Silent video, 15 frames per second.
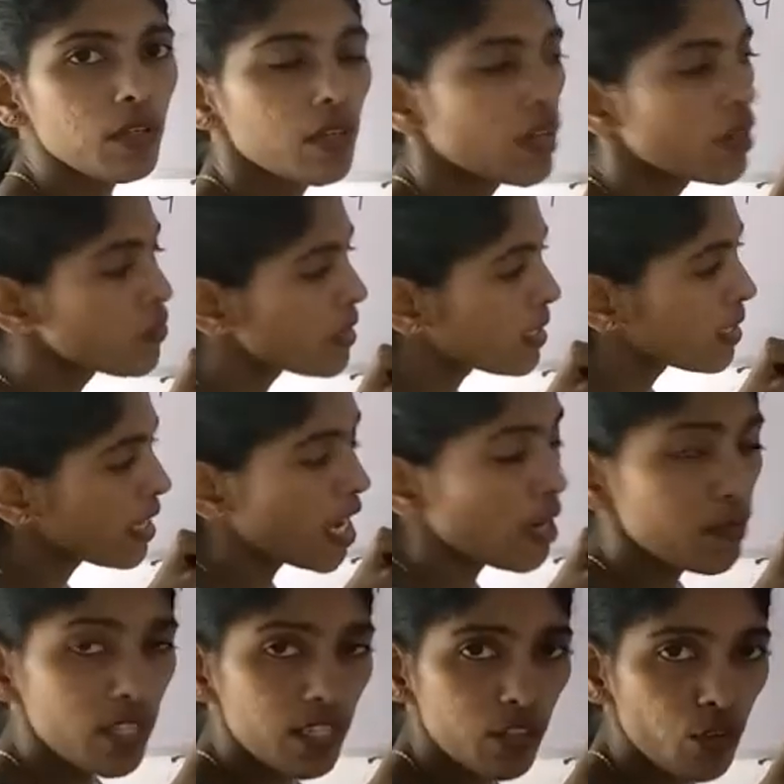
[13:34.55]
Will there
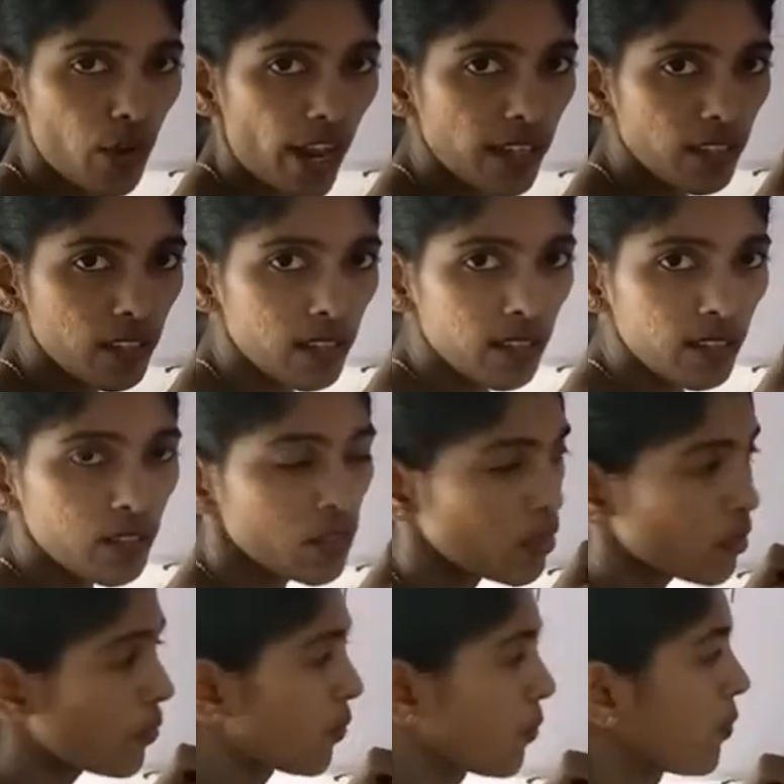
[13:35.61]
be a triangle?
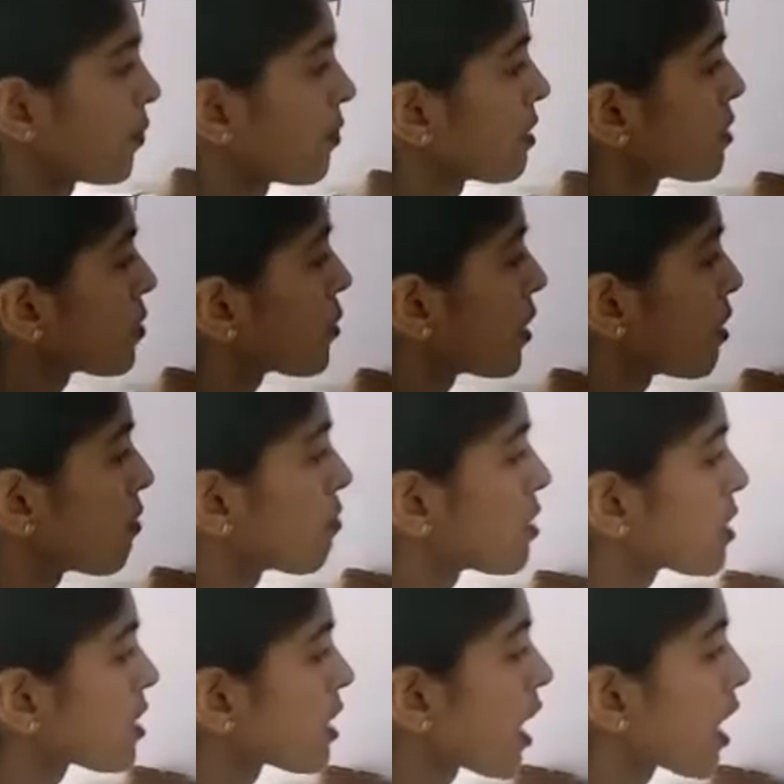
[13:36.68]
No. So
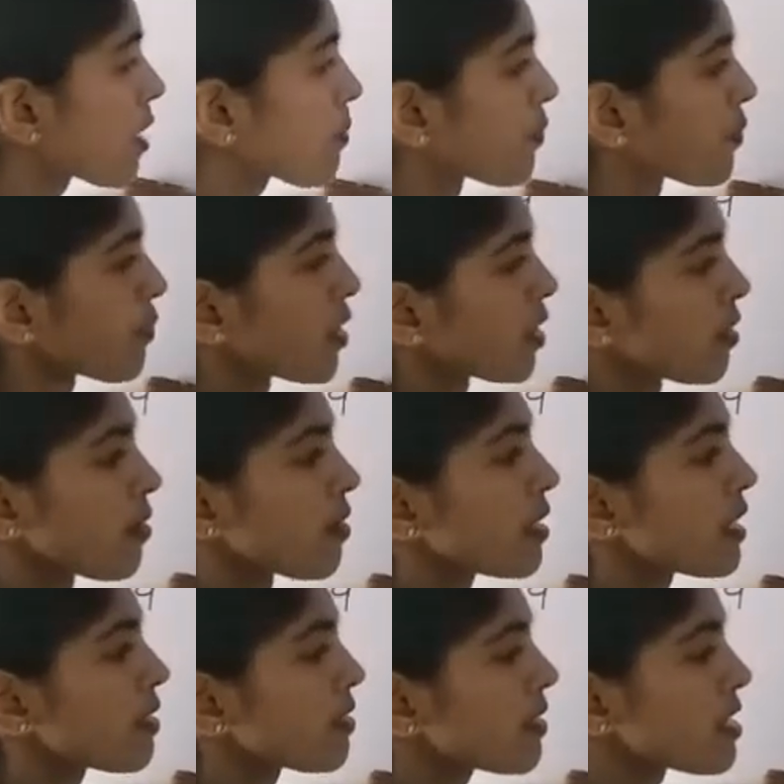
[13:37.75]
every time
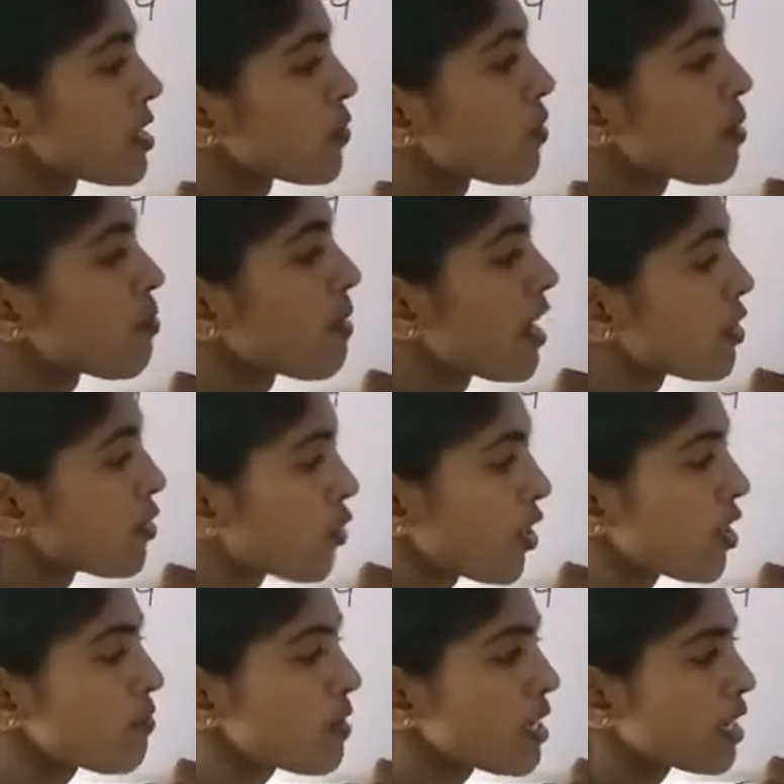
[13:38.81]
in this way by
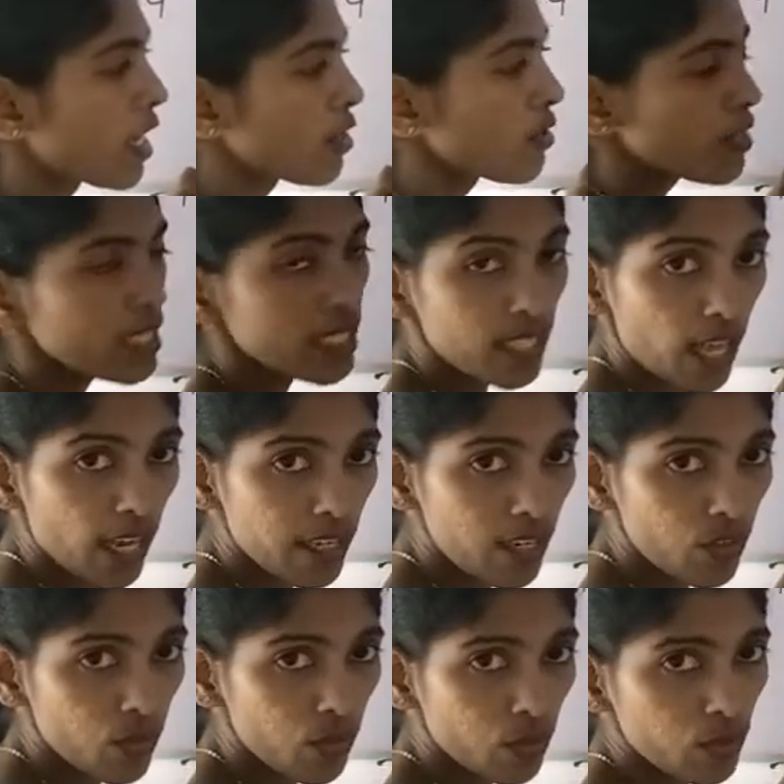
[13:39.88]
drawing we cannot decide
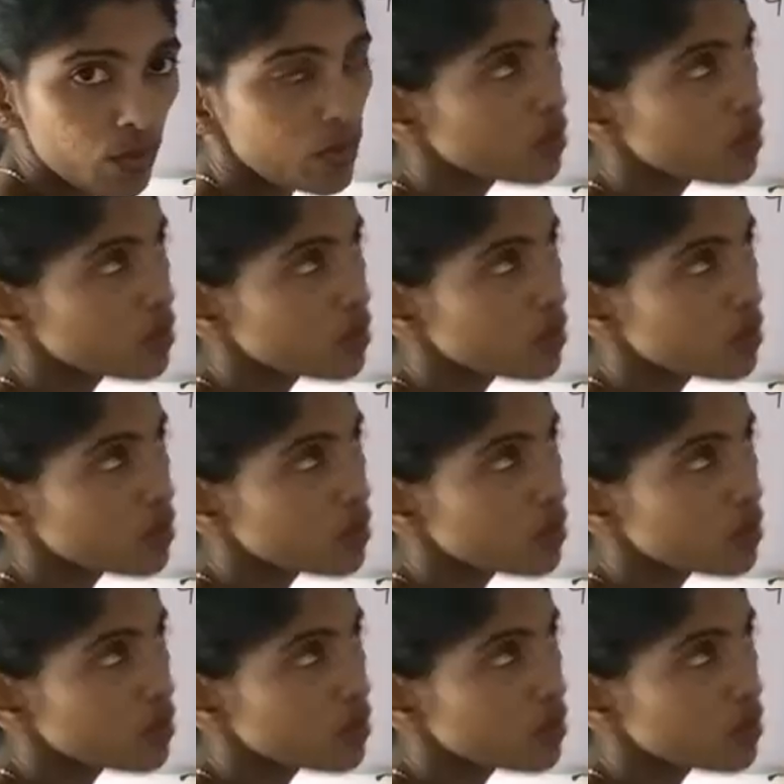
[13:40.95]
it, no?